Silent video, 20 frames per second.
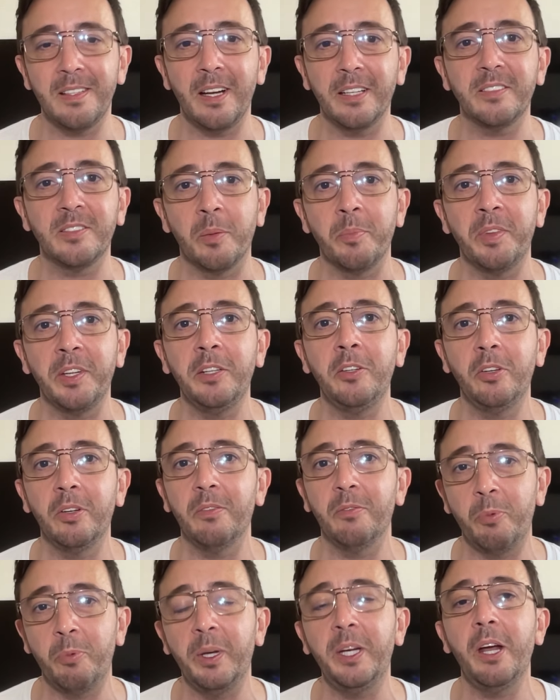like something
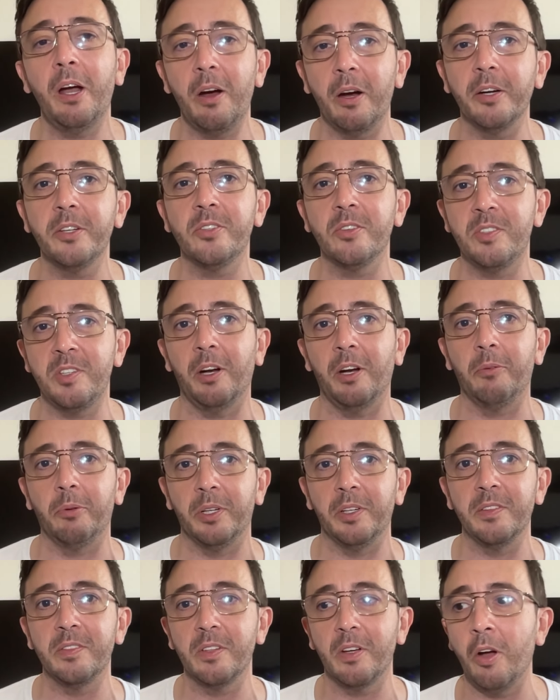really hard to deal
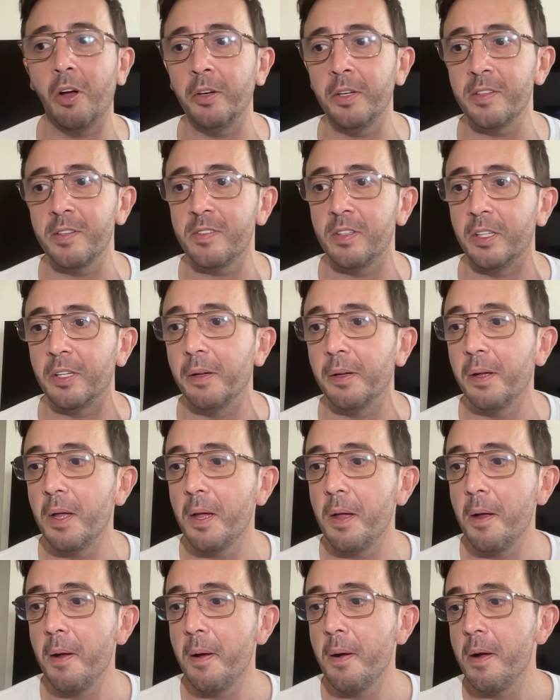with, honestly.
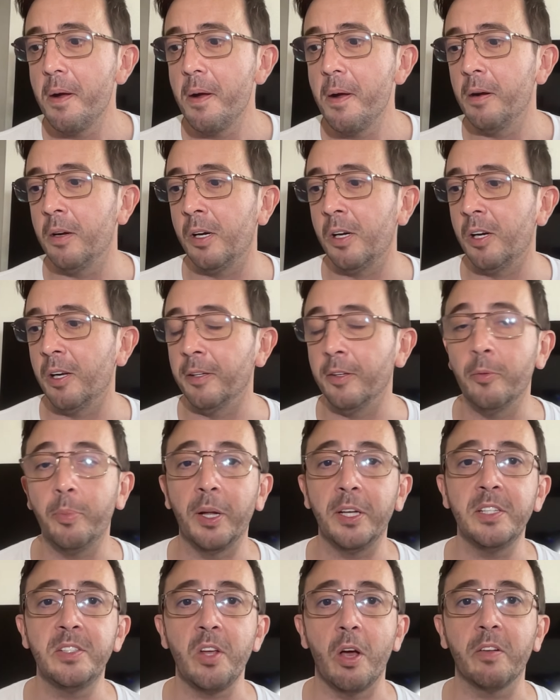Uh,
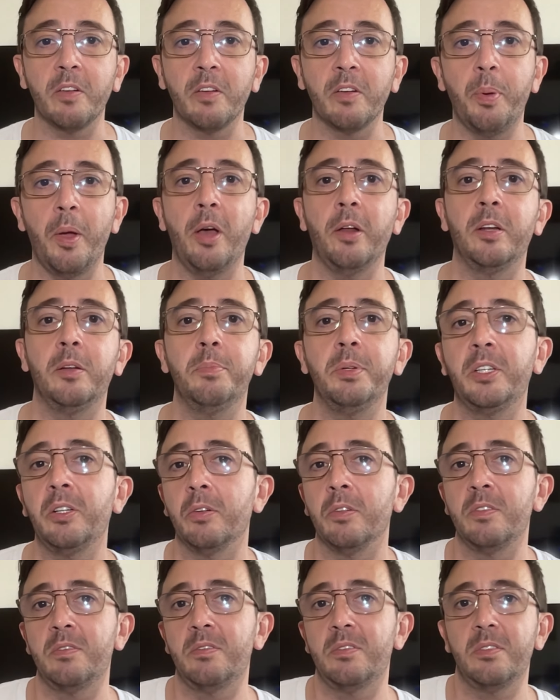nobody talks about it
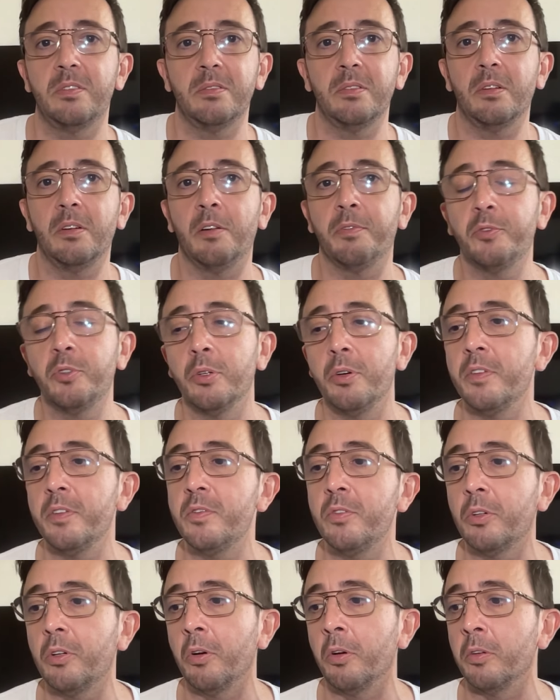because, of course,
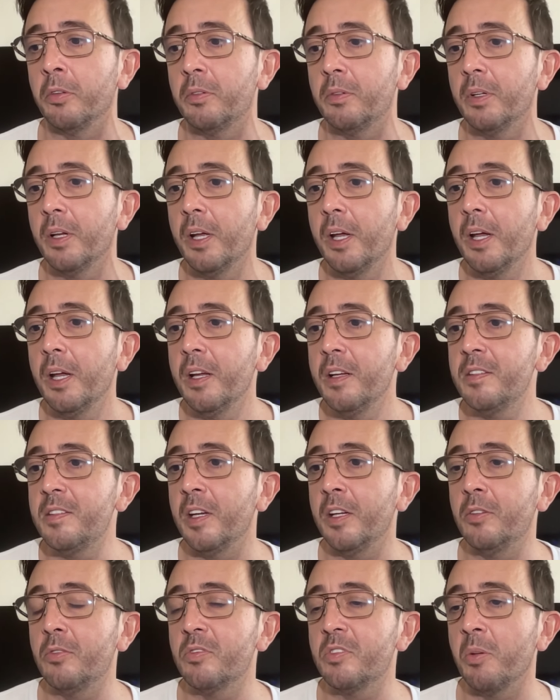you can't say
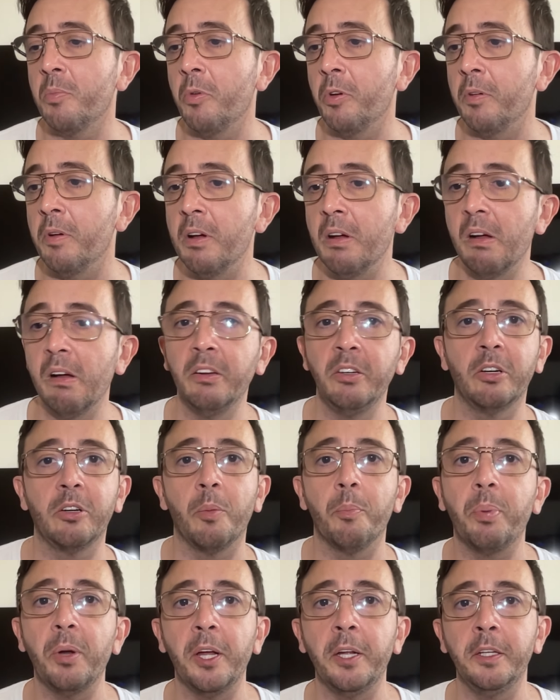to someone, "Oh, you're
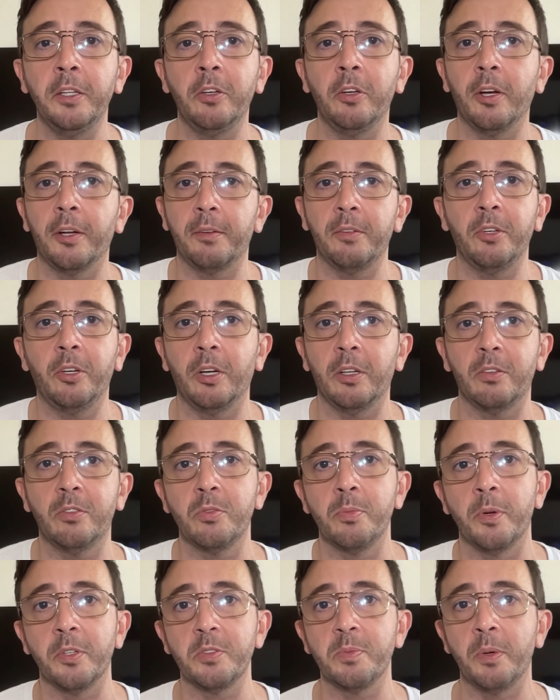complaining. You got you got too
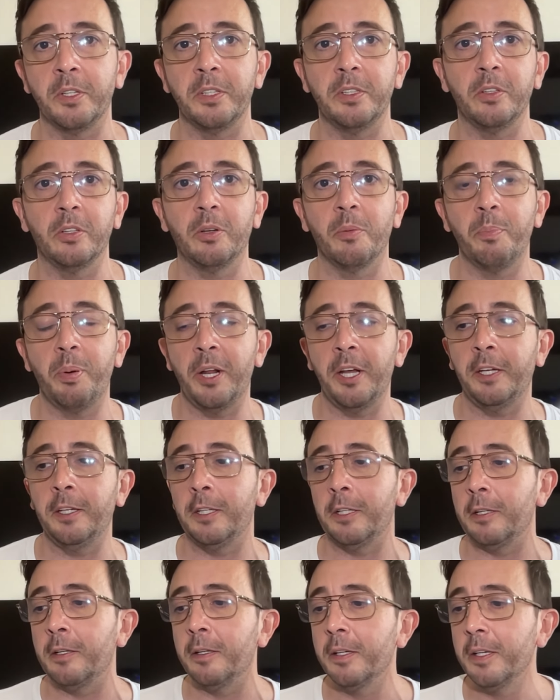much money. You're
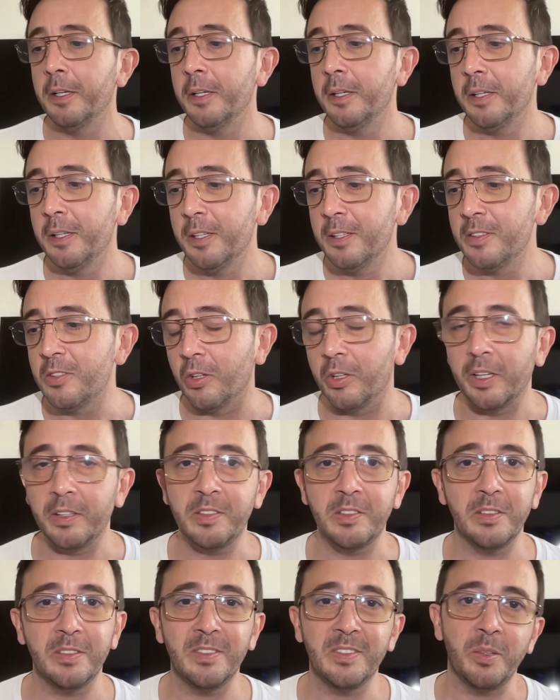complaining." So that's
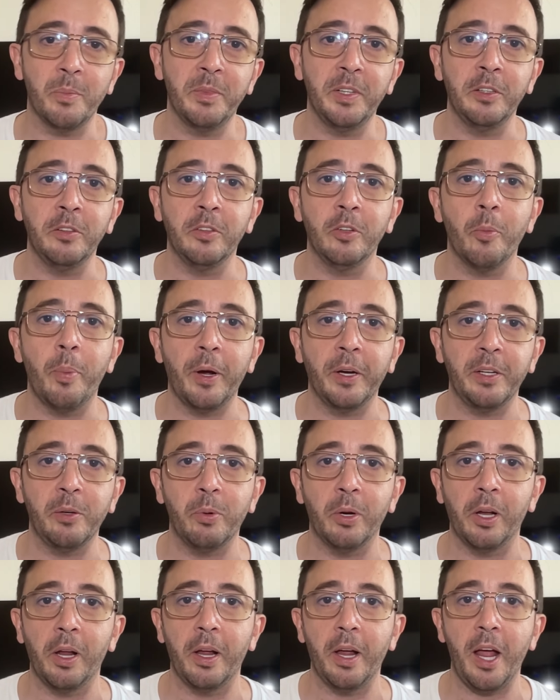something nobody
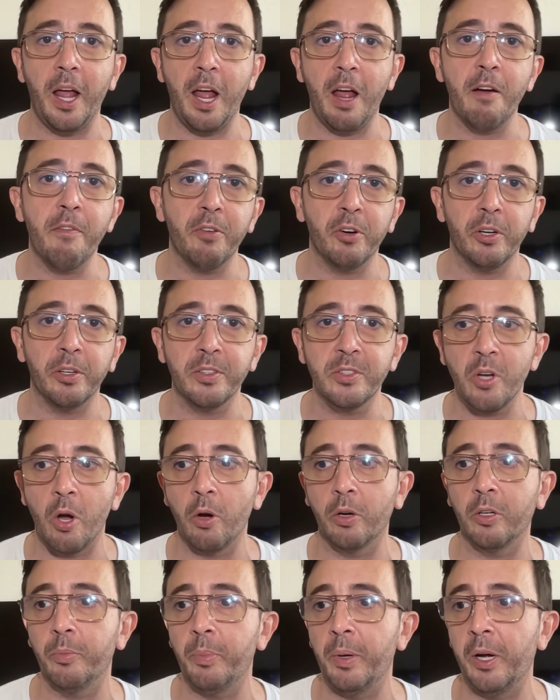will ever
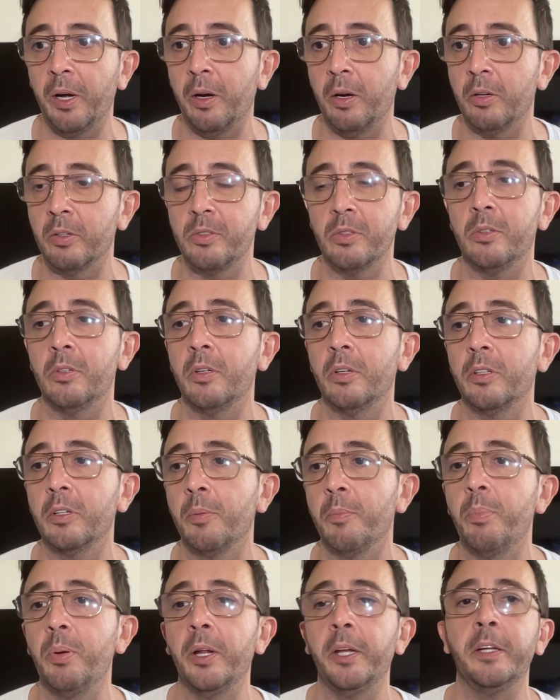talk about or
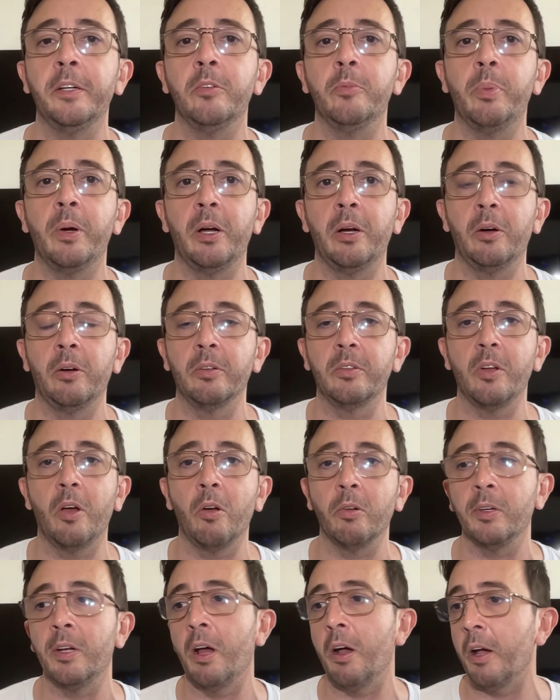complain about
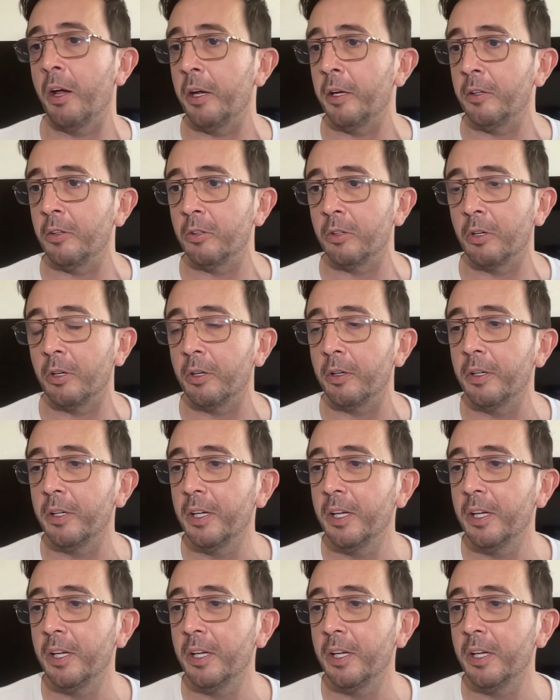online or